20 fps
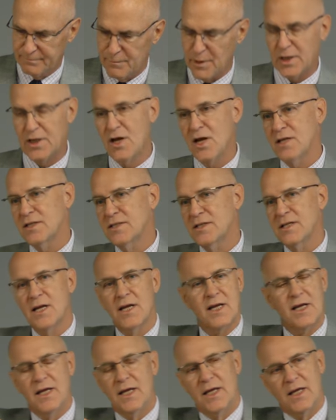Because
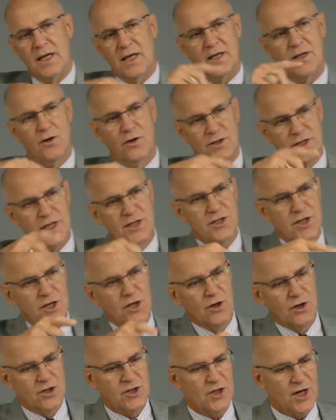you're teaching
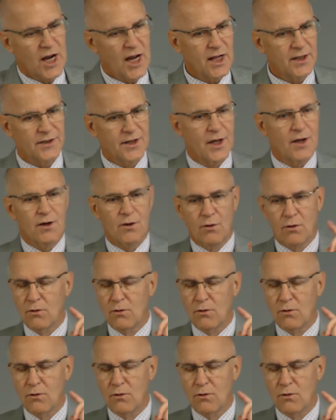your child,